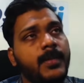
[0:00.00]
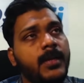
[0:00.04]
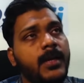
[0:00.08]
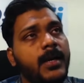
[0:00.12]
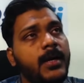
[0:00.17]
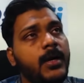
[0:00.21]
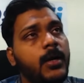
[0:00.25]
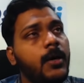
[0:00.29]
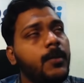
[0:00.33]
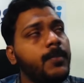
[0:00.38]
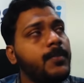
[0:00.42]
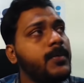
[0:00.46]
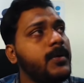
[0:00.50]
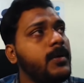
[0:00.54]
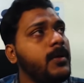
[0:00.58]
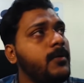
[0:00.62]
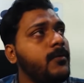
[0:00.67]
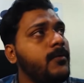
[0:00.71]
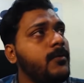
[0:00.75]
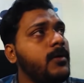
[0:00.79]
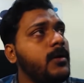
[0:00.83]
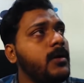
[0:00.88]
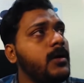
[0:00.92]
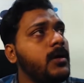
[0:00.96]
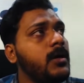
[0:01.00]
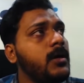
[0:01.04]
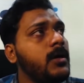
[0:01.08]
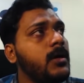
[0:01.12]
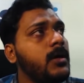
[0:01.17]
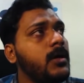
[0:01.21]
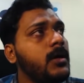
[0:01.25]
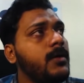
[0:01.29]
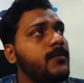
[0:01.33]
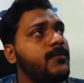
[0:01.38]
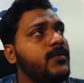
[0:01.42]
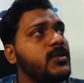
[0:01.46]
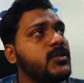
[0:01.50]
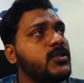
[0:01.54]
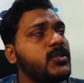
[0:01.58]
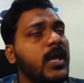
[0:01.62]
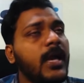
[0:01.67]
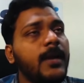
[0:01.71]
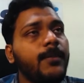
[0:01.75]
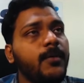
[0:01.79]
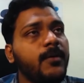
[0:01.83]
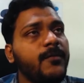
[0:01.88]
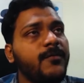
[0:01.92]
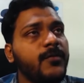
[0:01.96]
which
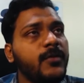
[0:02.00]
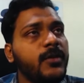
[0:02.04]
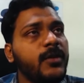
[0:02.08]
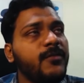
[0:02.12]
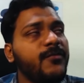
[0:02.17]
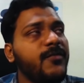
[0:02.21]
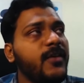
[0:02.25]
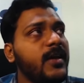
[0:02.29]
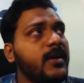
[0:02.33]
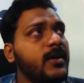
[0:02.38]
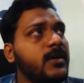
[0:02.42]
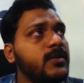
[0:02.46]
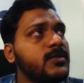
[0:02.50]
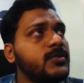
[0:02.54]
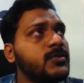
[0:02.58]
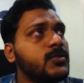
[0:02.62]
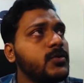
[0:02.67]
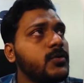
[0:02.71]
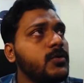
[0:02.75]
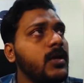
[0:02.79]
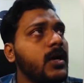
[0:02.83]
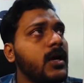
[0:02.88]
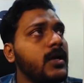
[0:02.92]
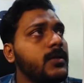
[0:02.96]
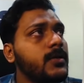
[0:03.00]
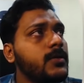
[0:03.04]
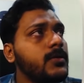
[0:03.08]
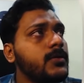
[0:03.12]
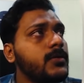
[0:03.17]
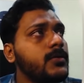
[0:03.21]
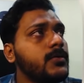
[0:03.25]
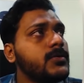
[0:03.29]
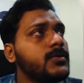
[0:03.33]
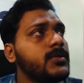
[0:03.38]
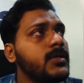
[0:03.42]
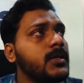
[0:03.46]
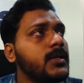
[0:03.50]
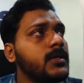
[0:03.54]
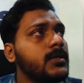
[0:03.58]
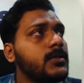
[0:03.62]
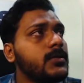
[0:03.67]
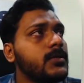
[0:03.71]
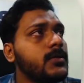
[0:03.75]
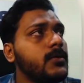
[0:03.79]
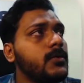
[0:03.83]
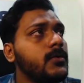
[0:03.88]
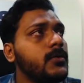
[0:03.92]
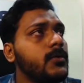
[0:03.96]
type of UniFi console are you using.
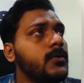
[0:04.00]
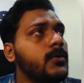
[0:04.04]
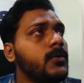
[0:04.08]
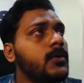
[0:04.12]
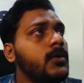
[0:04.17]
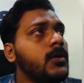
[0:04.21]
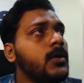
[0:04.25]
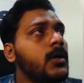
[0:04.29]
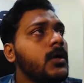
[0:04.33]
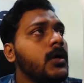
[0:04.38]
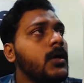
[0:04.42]
So